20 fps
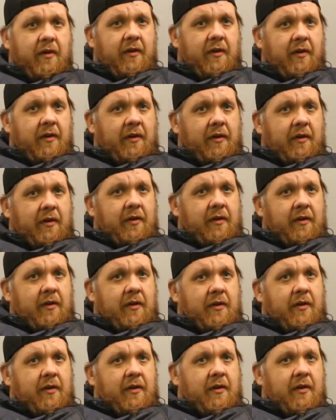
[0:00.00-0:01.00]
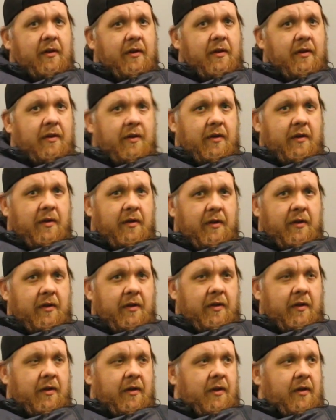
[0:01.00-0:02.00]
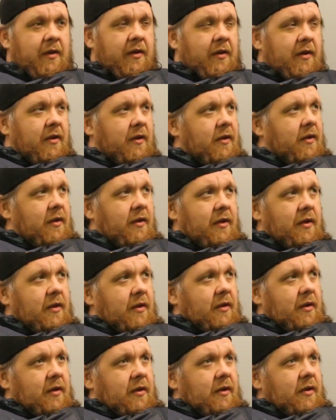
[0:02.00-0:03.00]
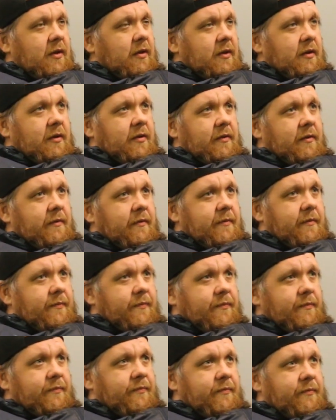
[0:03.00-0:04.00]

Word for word: woke up out of a dead sleep when you got there? Or was it more like...